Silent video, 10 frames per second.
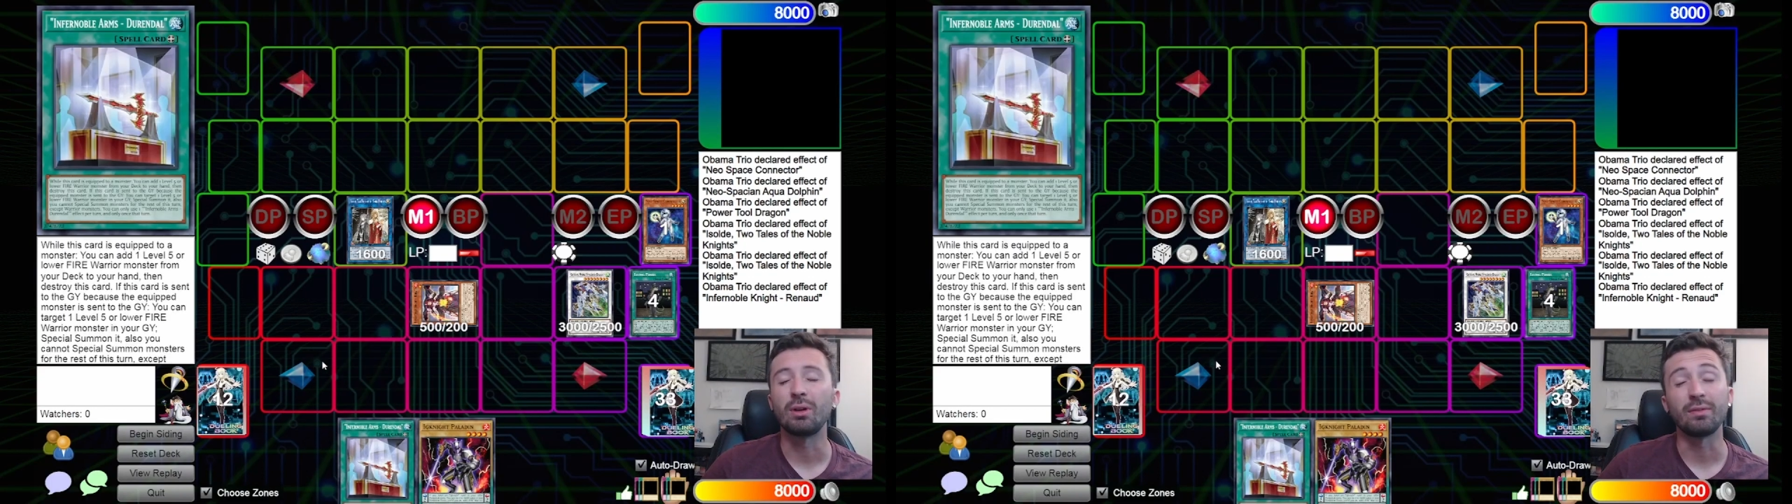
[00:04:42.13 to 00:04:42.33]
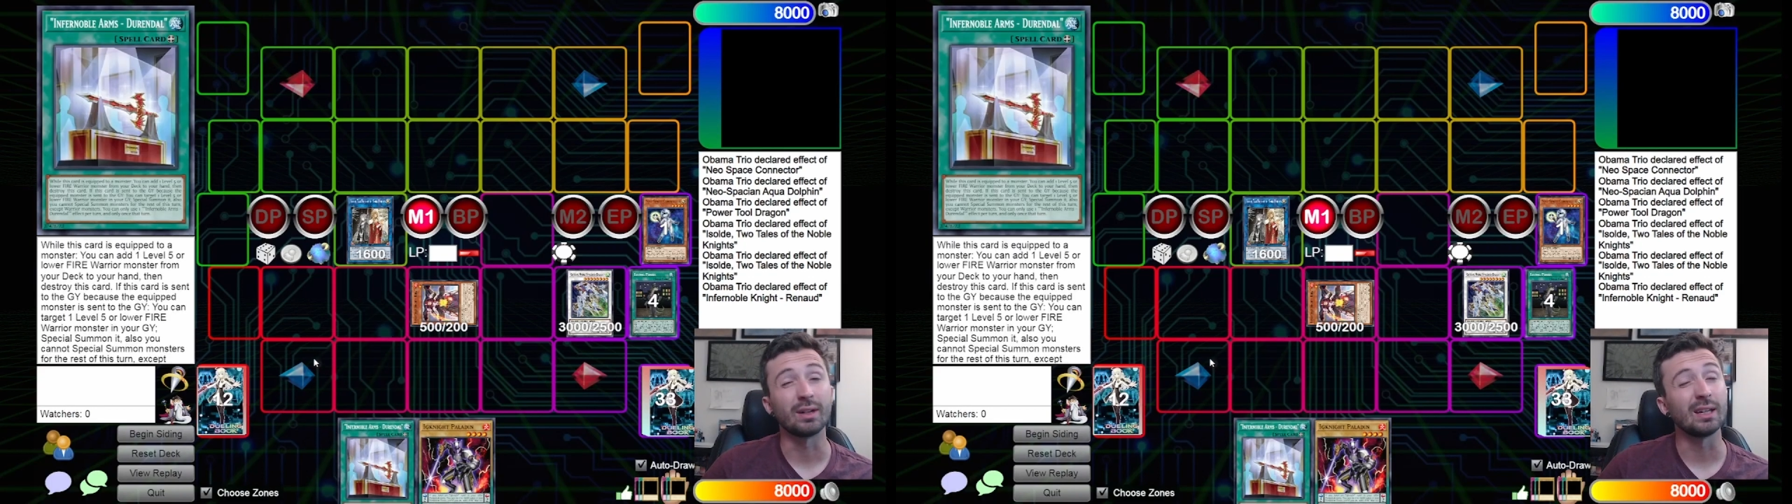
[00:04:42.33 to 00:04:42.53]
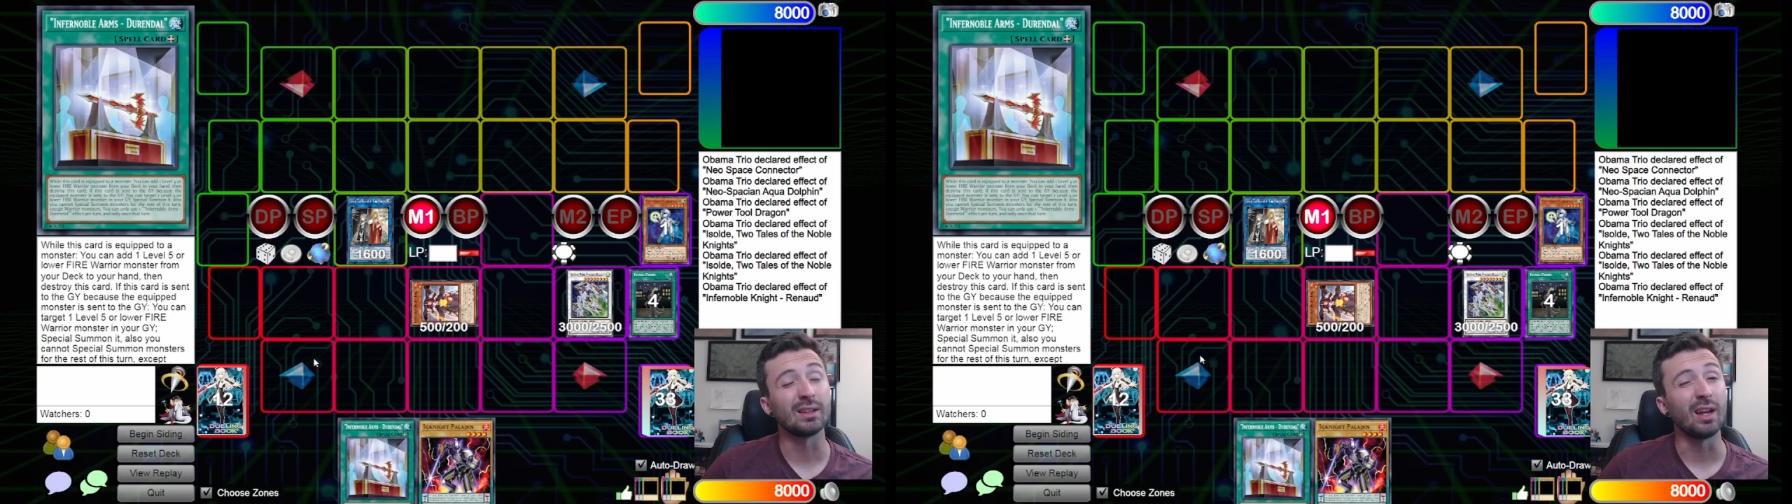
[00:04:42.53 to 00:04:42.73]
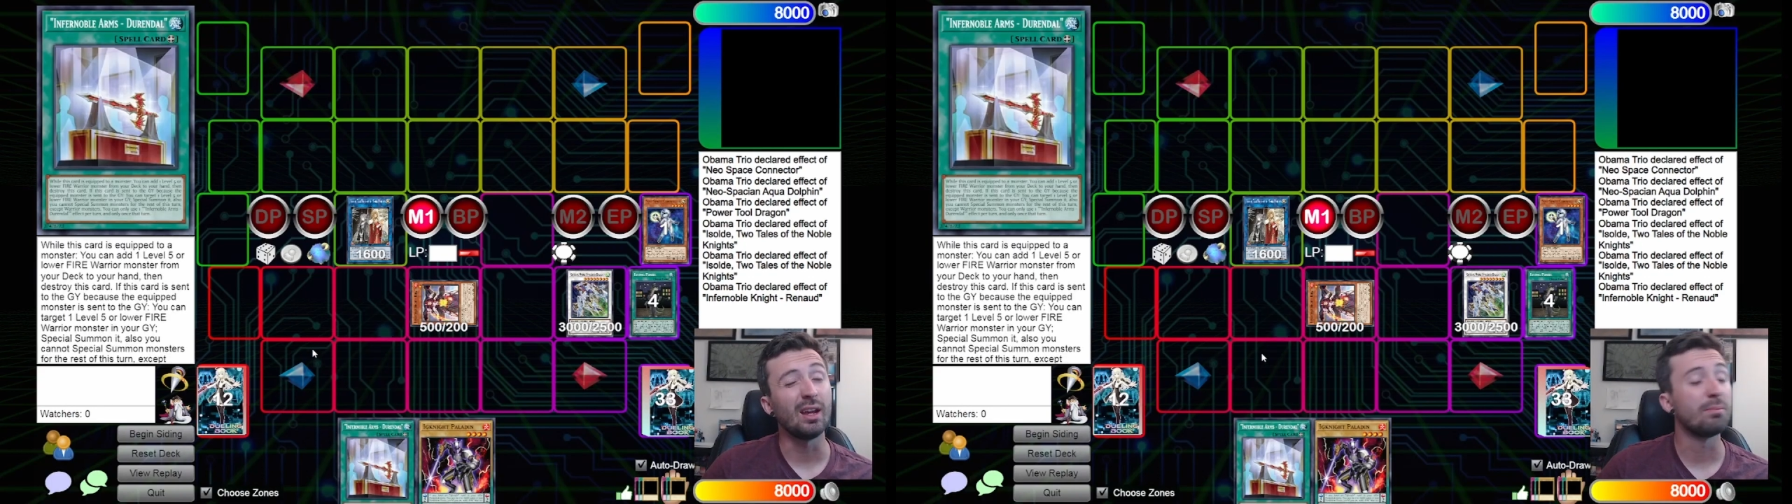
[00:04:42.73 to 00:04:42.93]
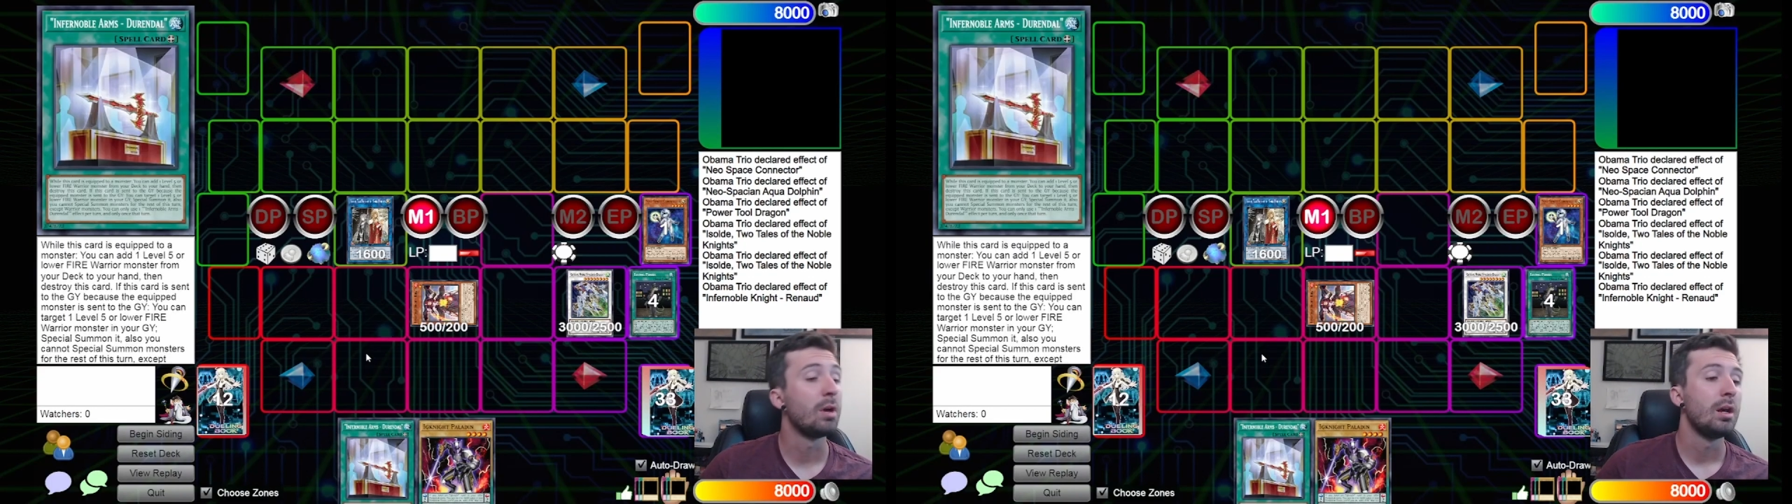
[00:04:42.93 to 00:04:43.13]
I forget the
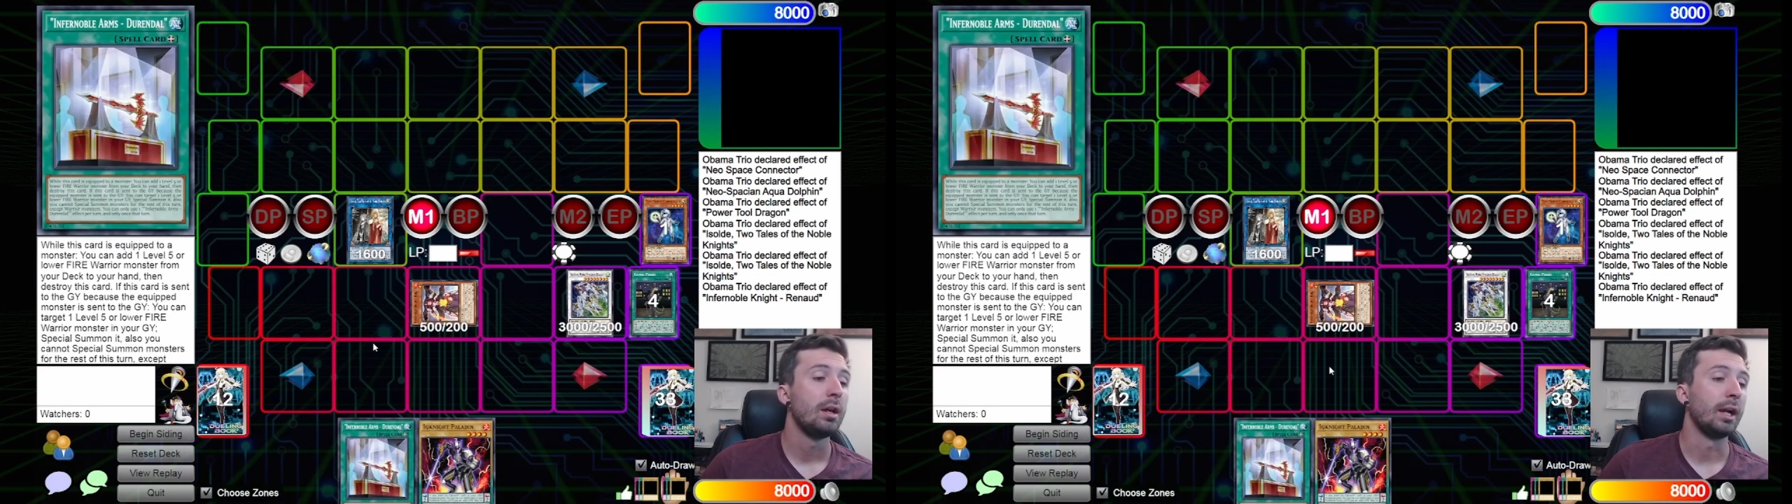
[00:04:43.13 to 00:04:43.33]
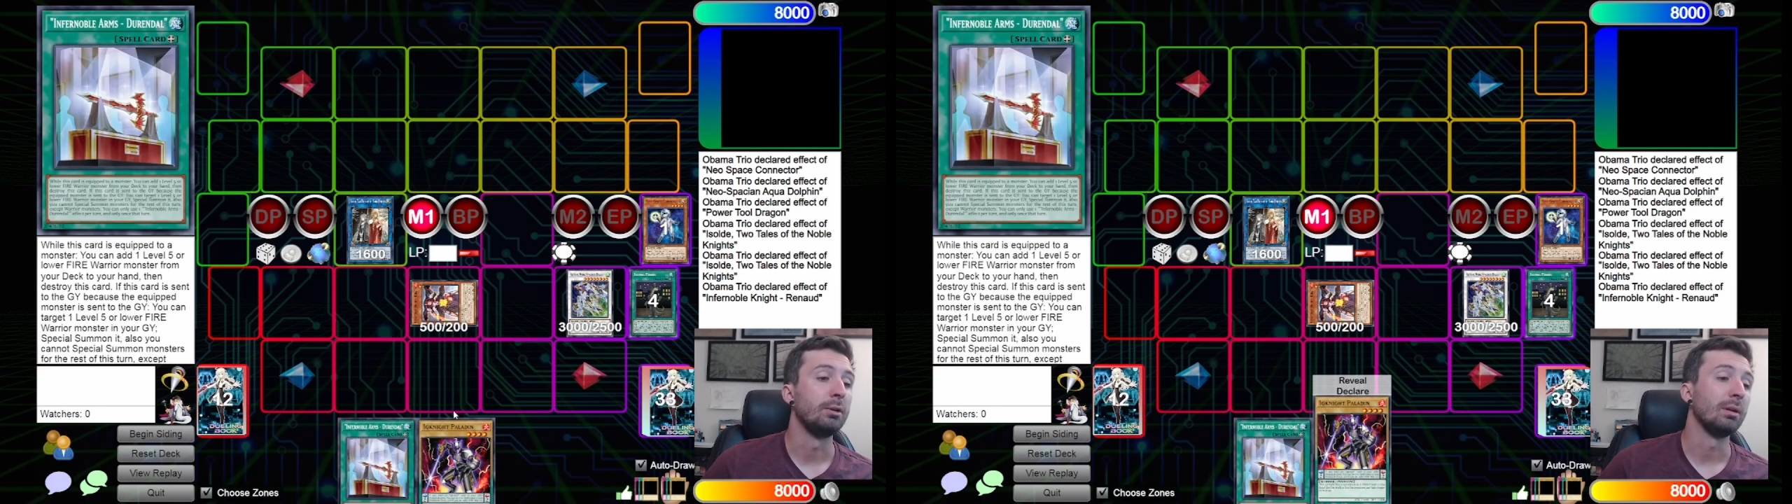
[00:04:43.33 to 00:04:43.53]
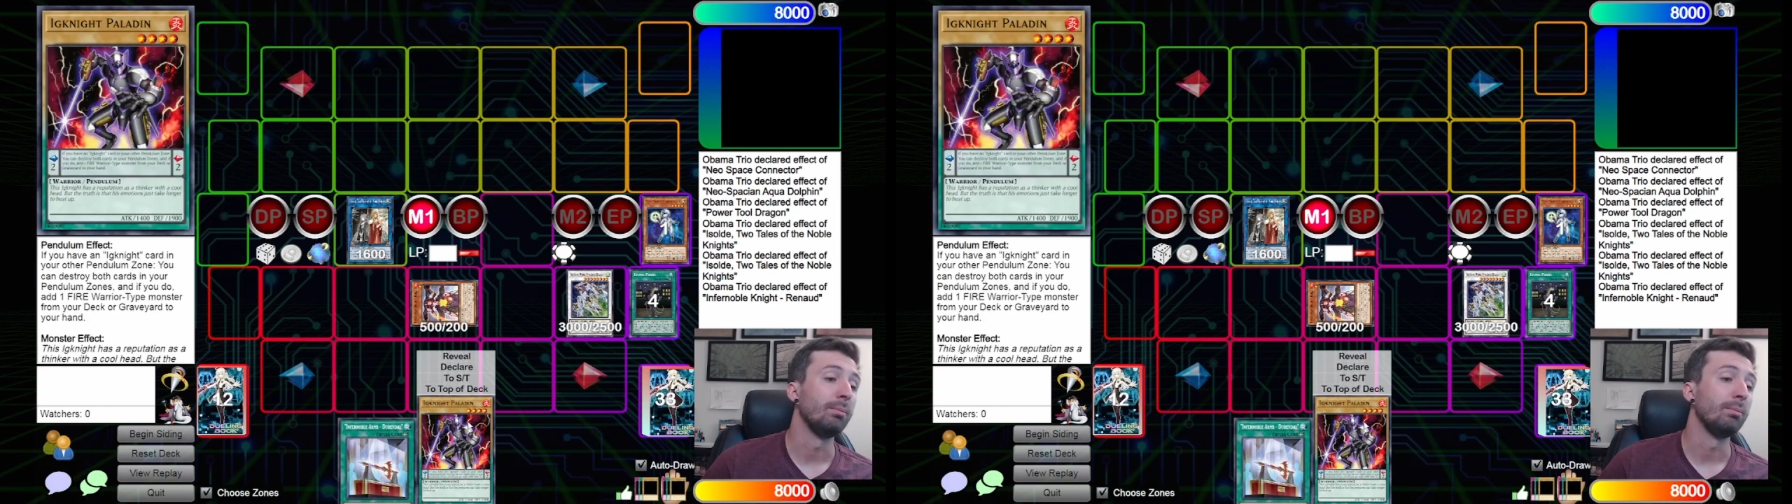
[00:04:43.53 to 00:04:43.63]
name, and you can